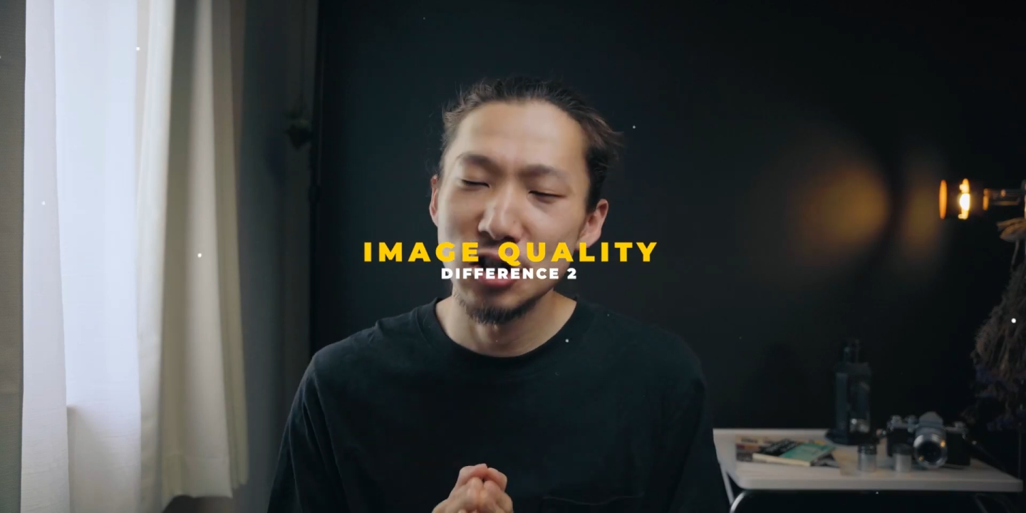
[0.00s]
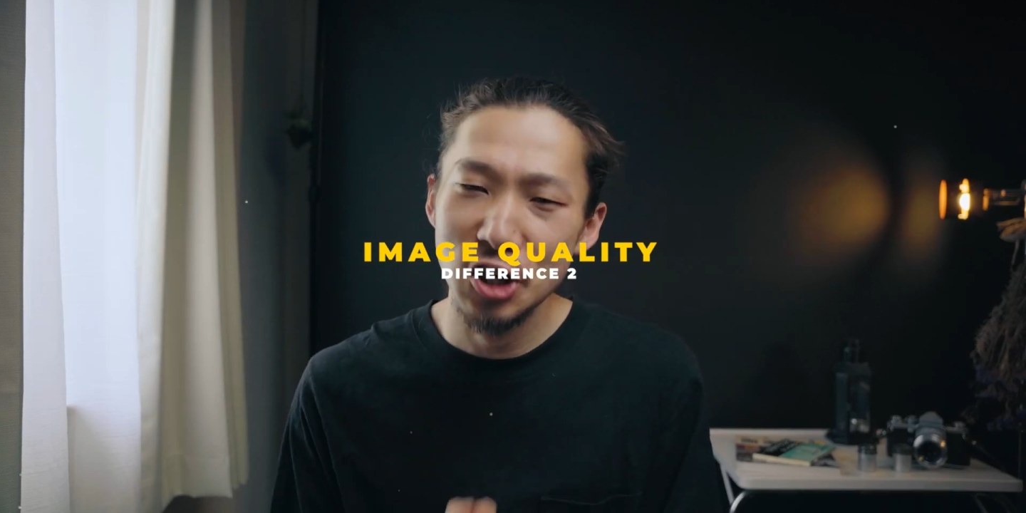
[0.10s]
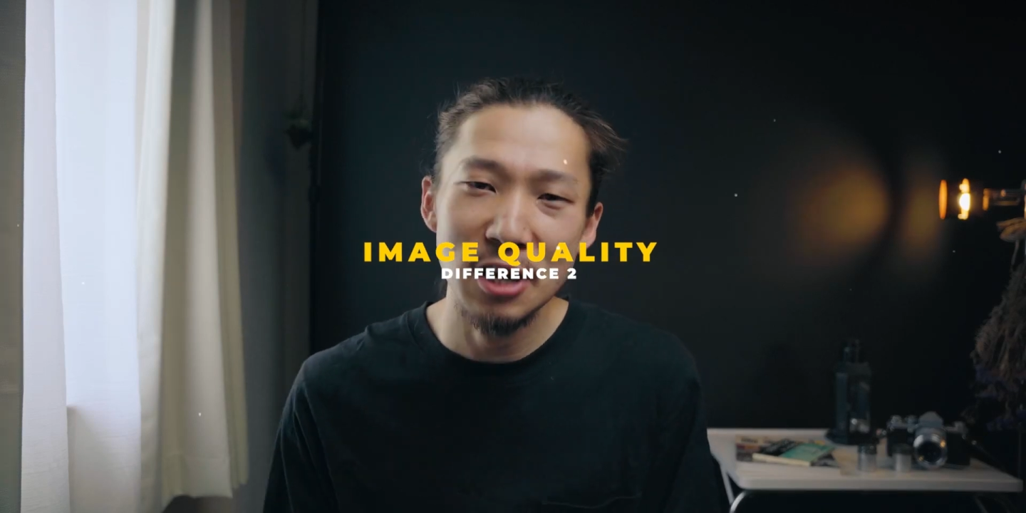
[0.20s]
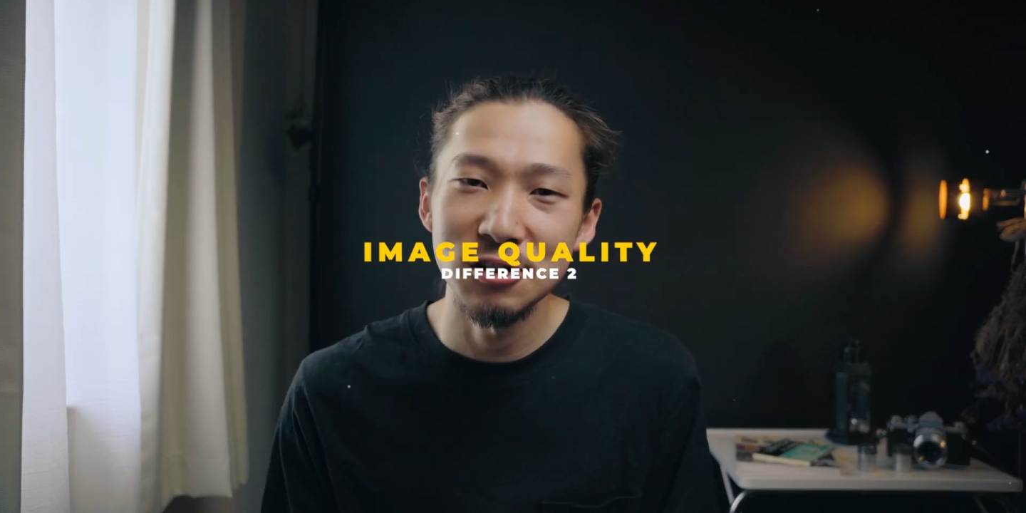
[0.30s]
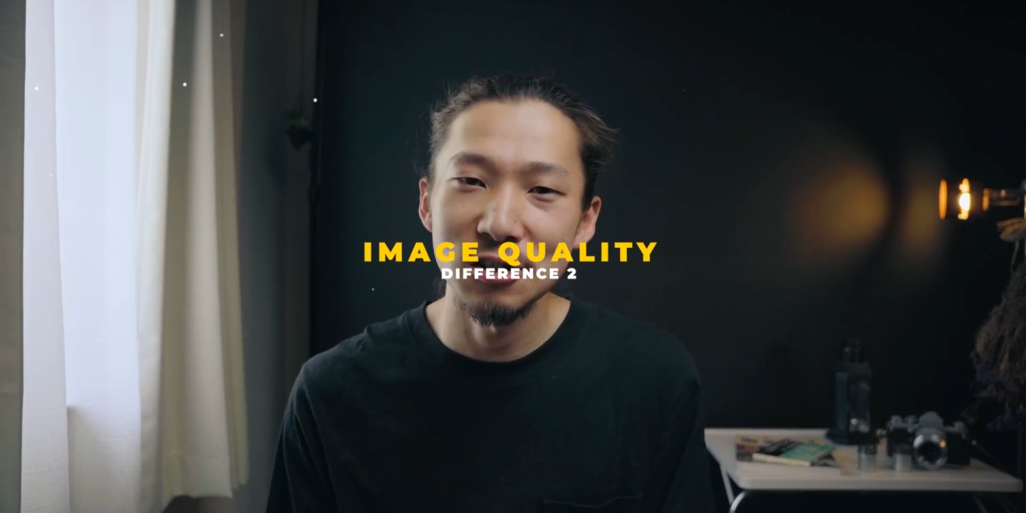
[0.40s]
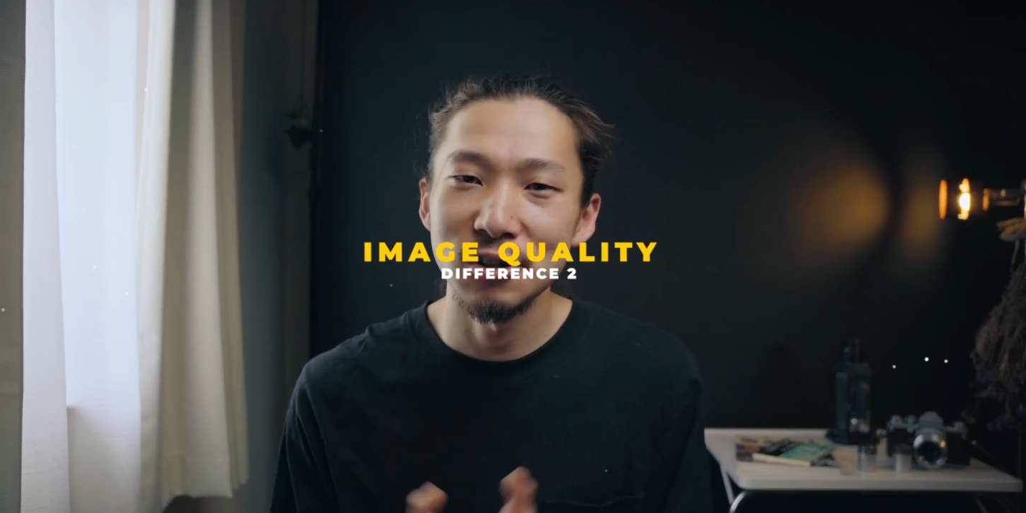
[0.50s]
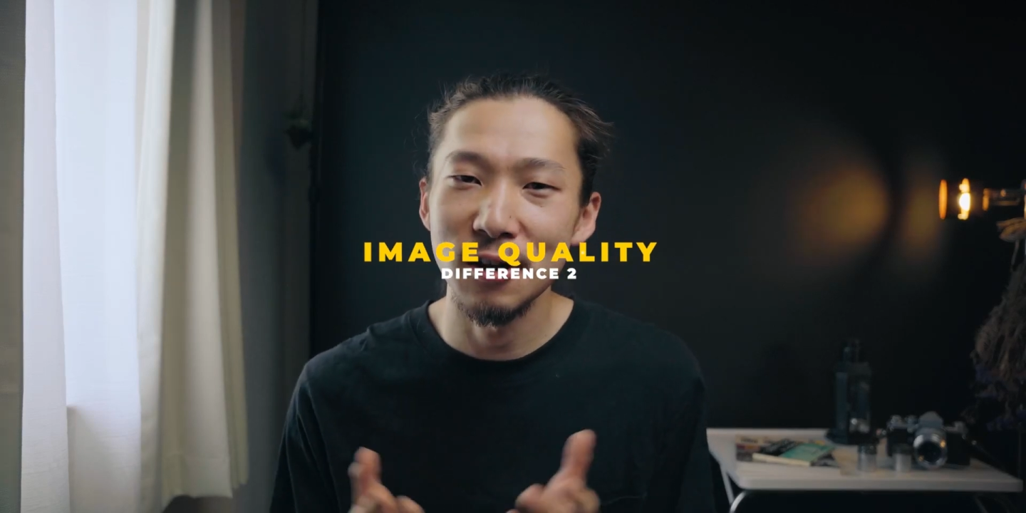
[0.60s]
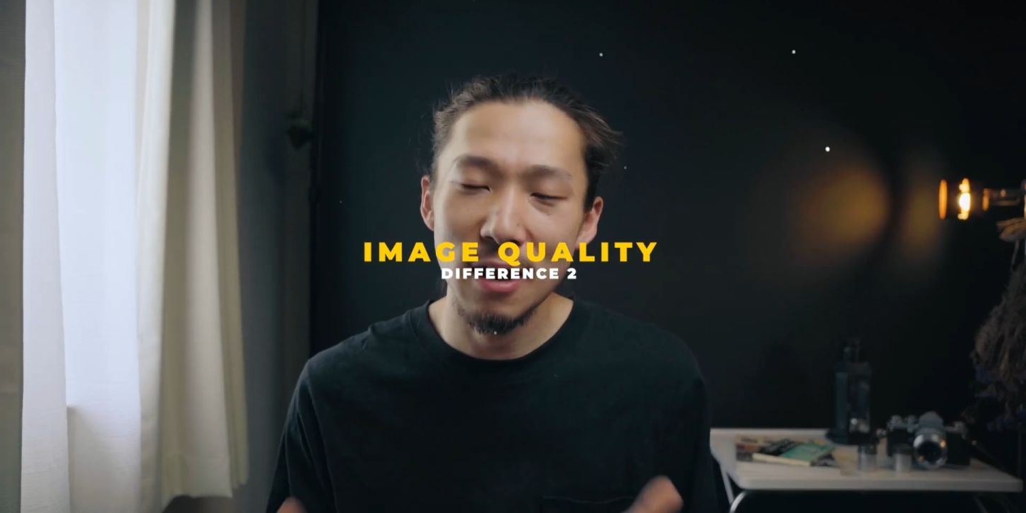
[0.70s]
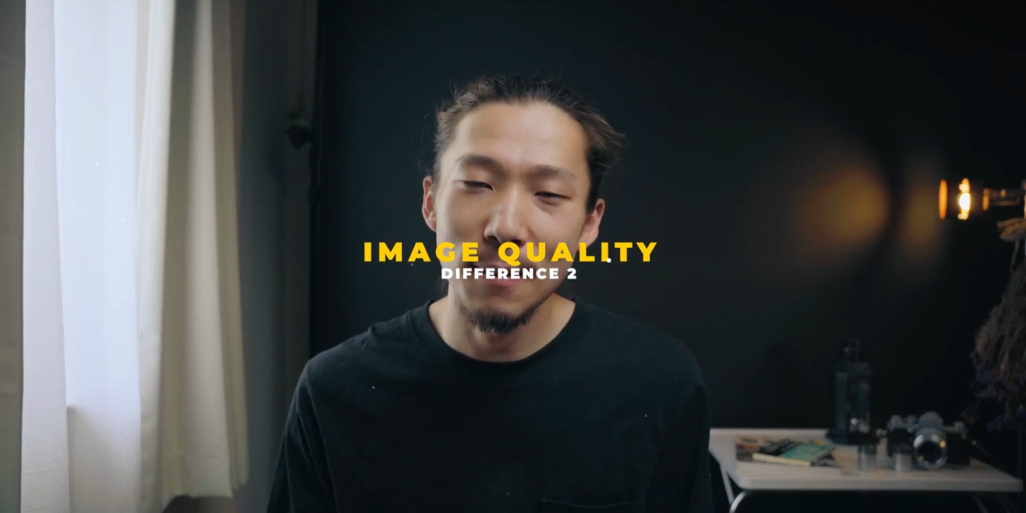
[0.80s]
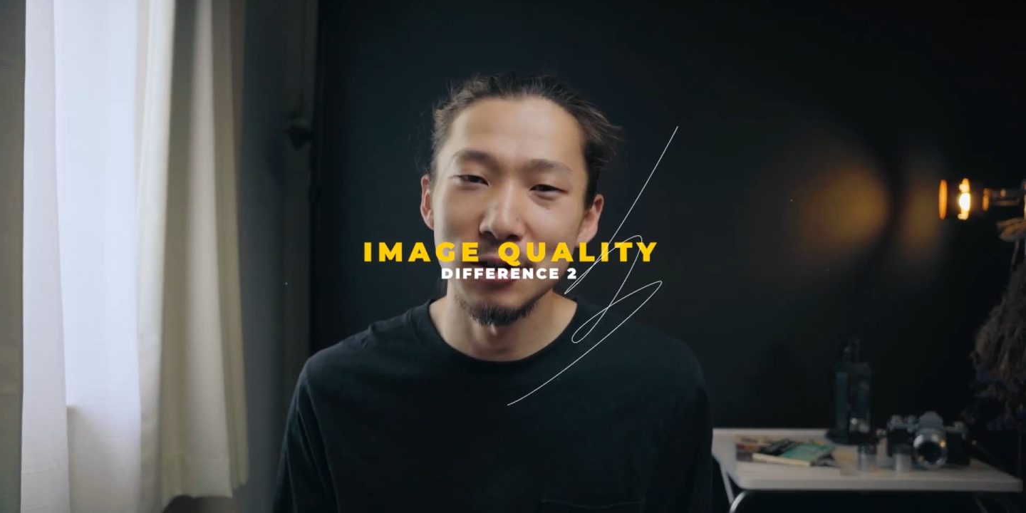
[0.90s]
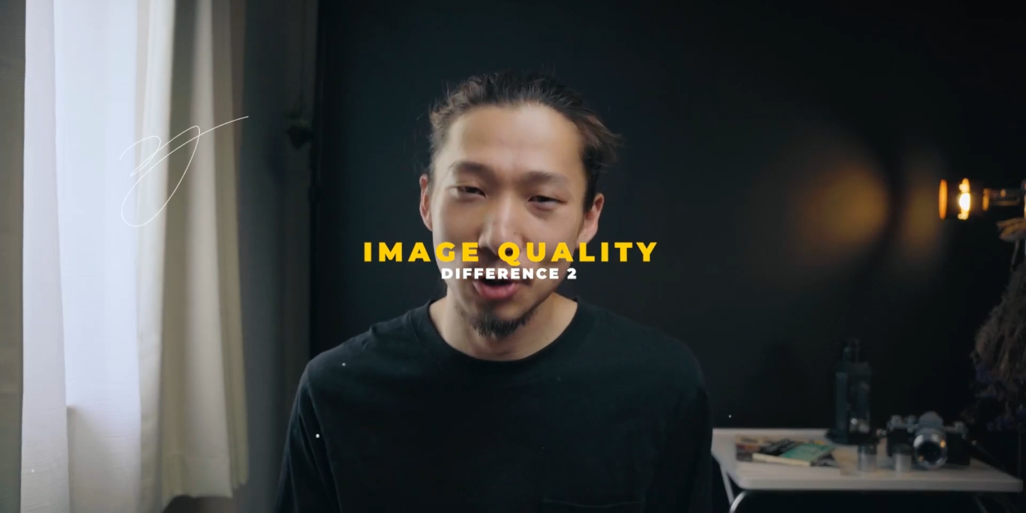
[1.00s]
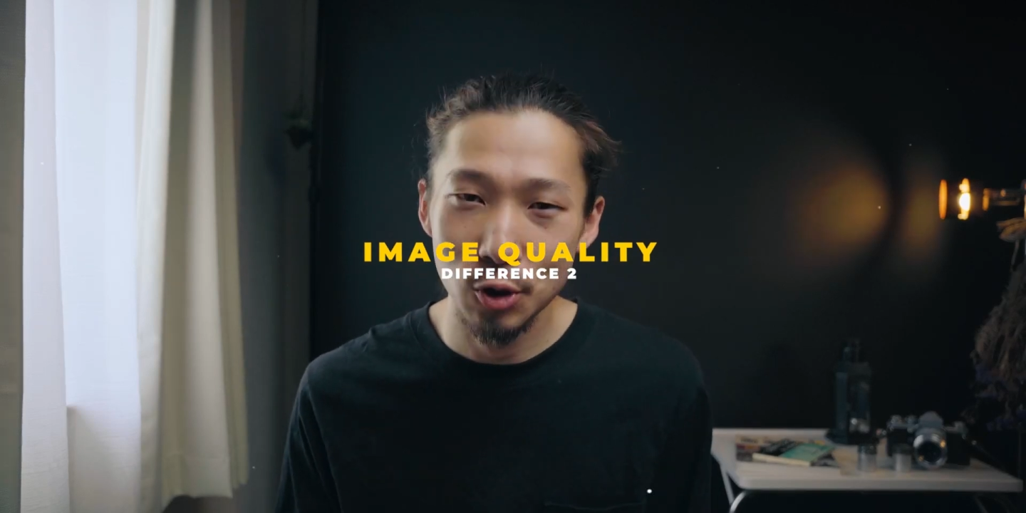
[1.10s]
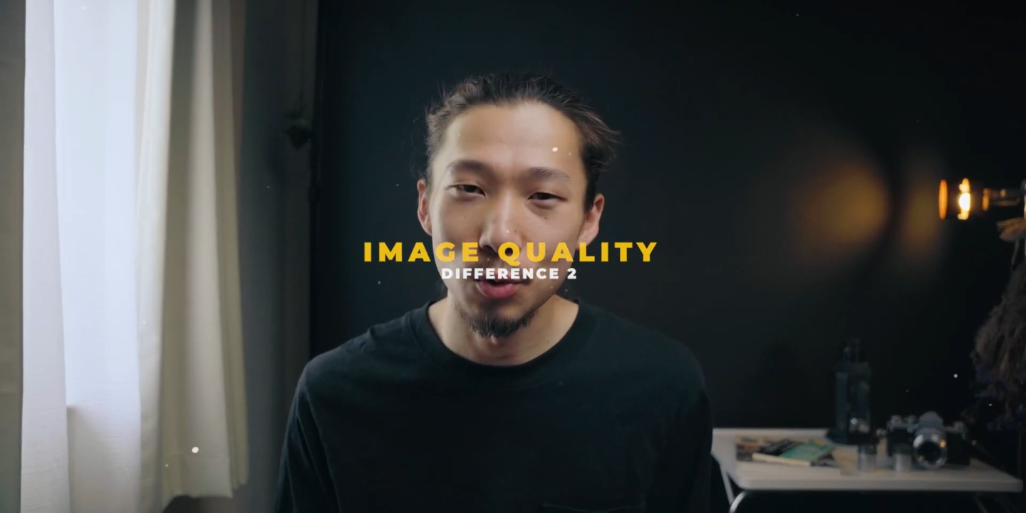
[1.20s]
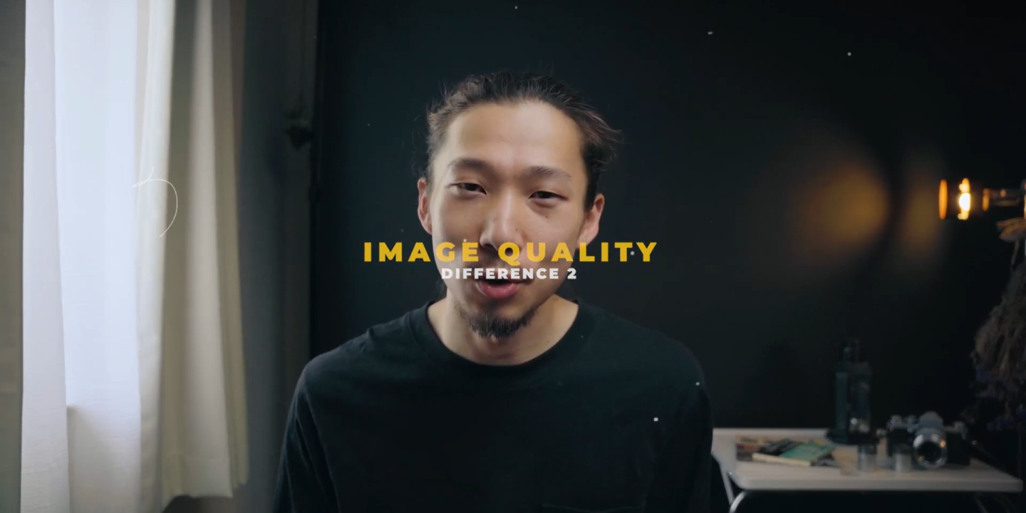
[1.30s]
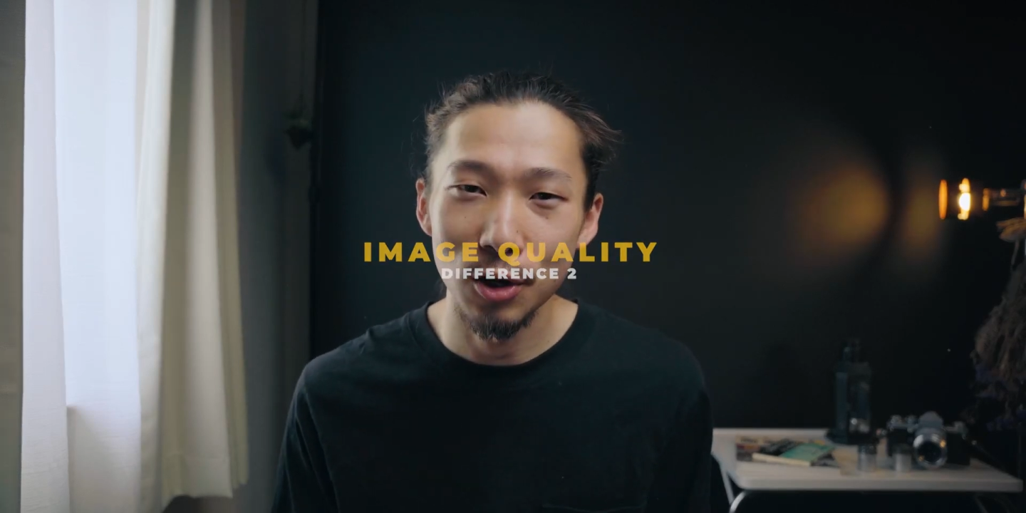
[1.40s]
changes the image
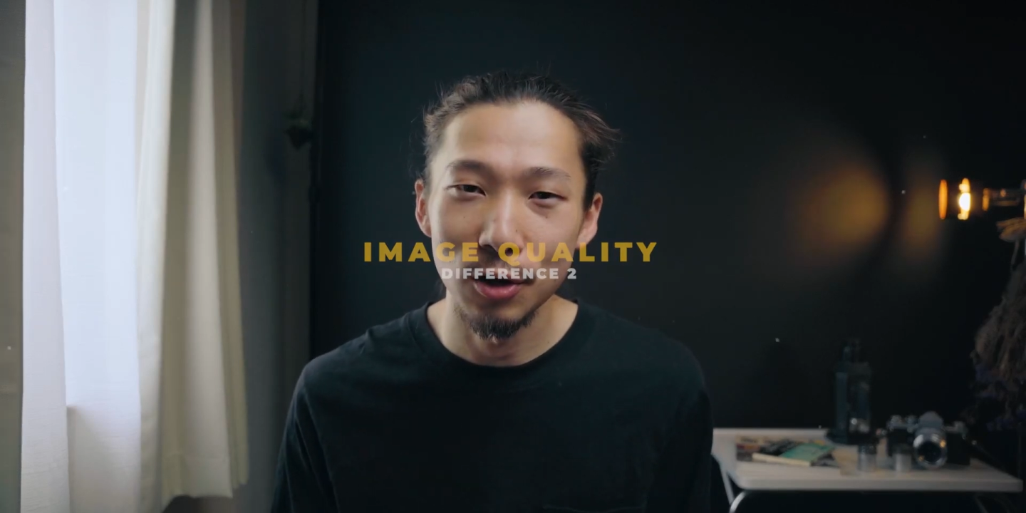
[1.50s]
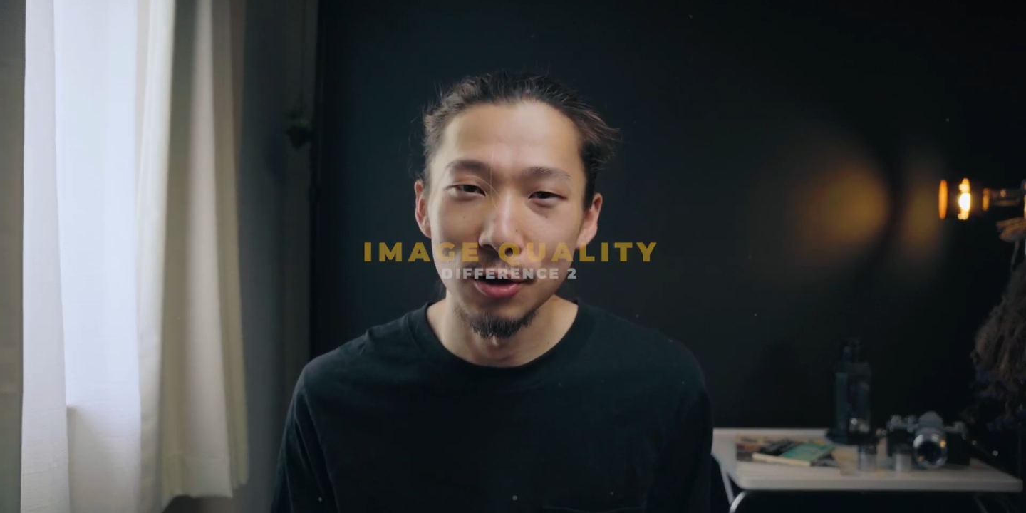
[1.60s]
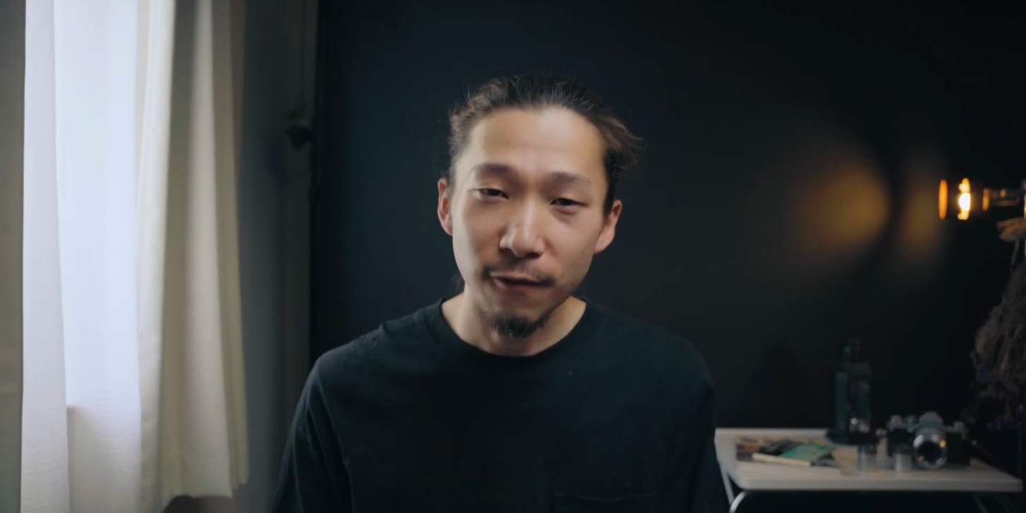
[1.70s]
quality.